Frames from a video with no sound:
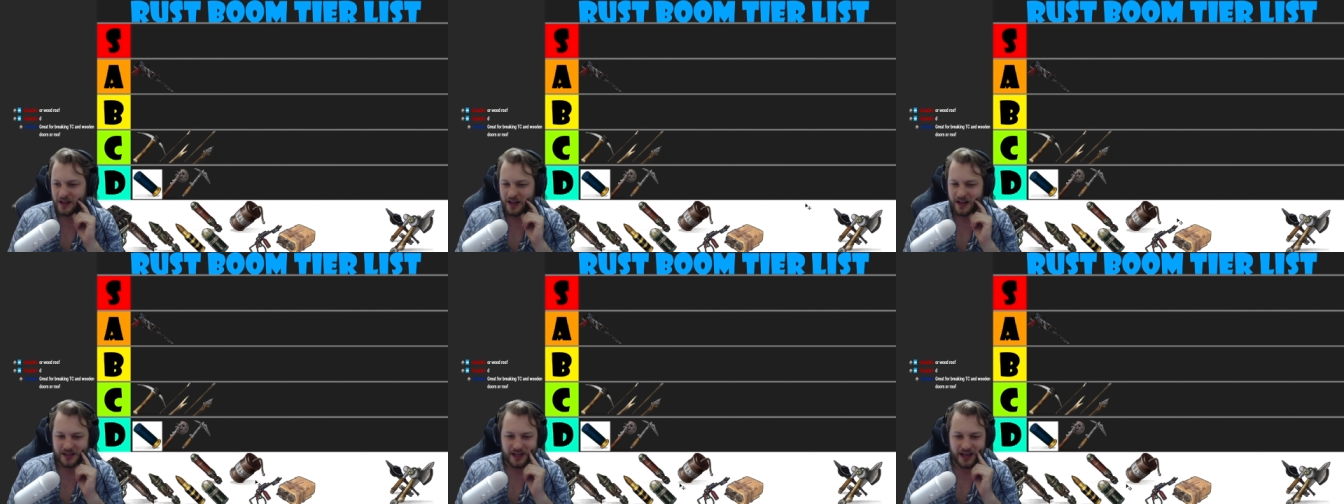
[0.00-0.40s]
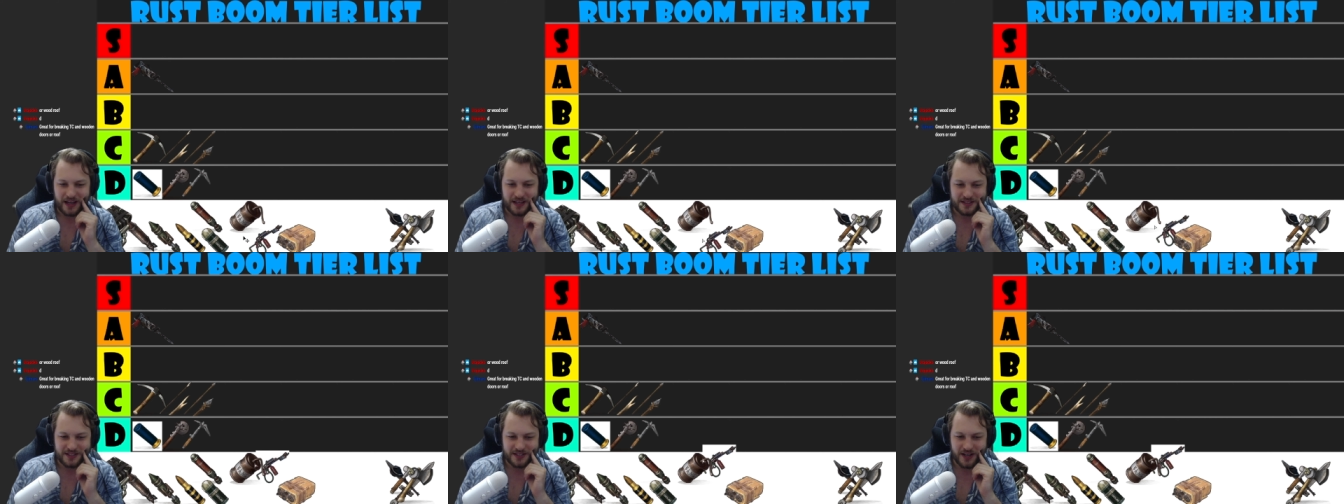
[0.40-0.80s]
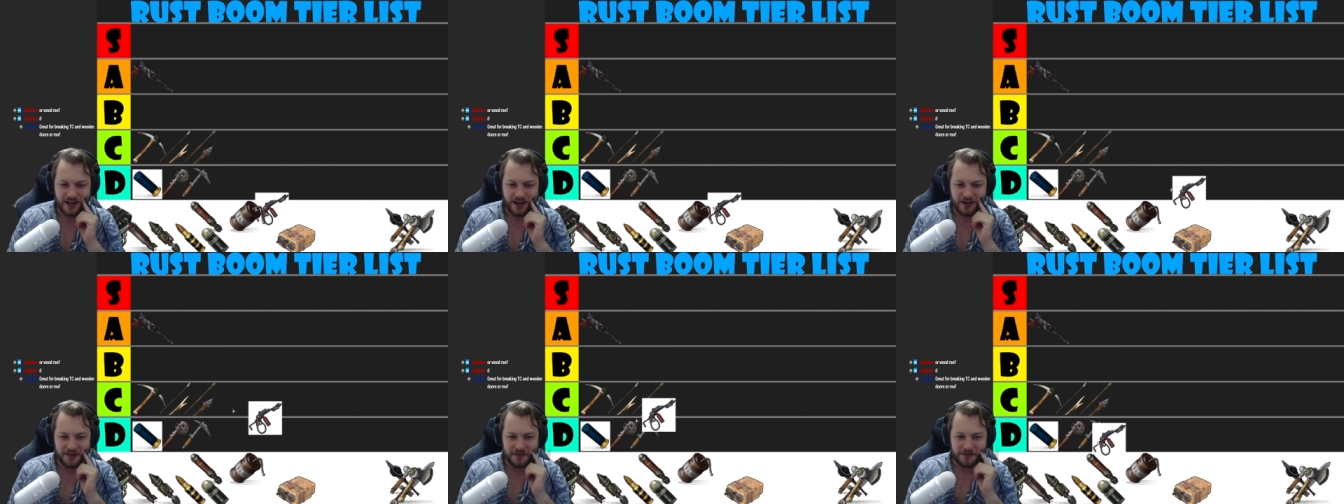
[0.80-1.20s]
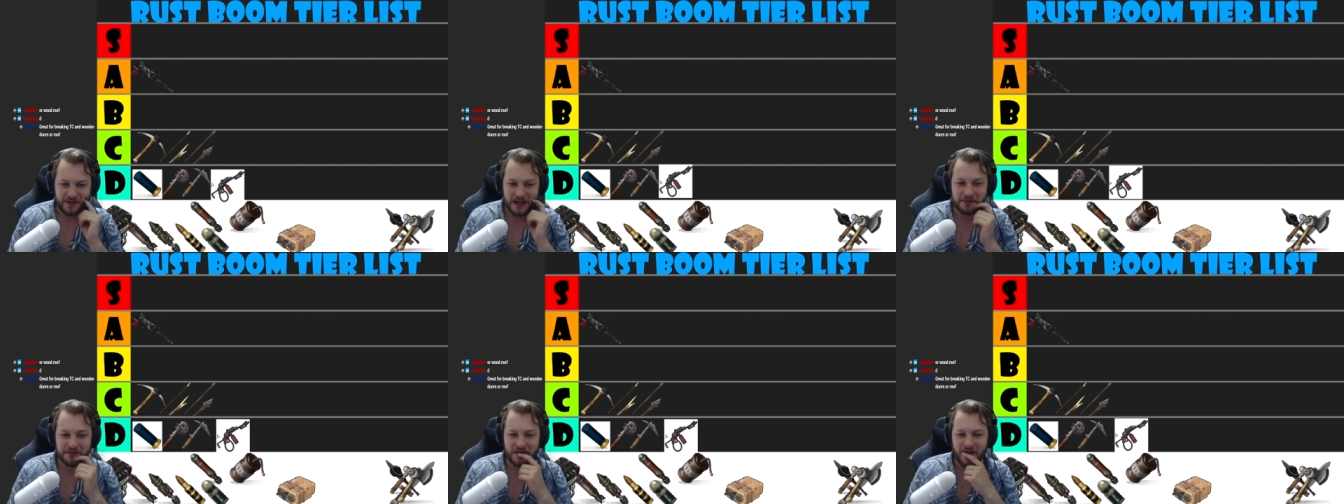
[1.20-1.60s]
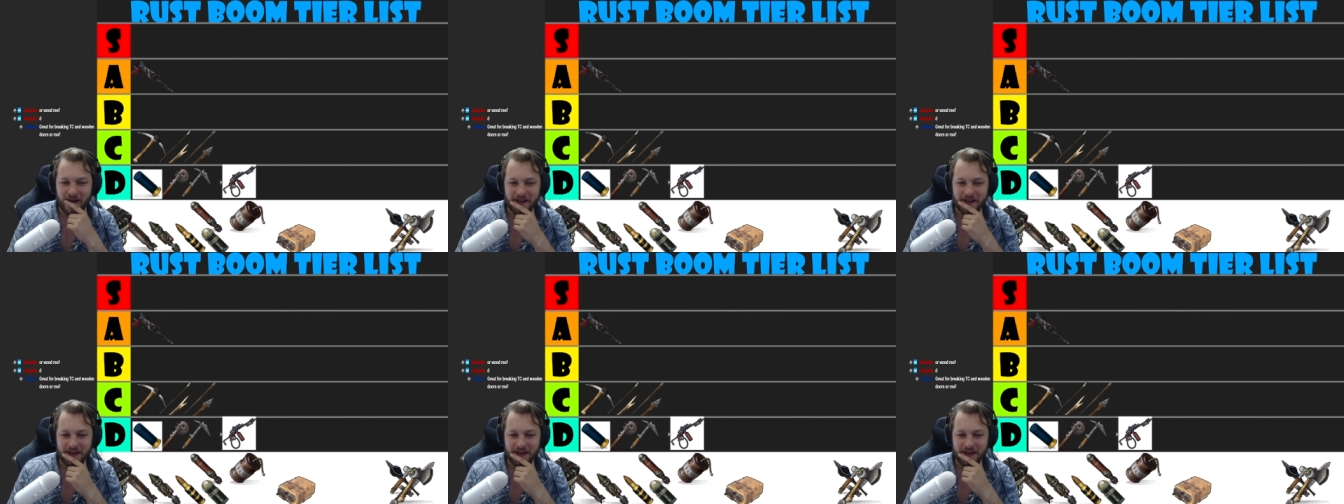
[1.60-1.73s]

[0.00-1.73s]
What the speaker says: Okay, so flamethrower.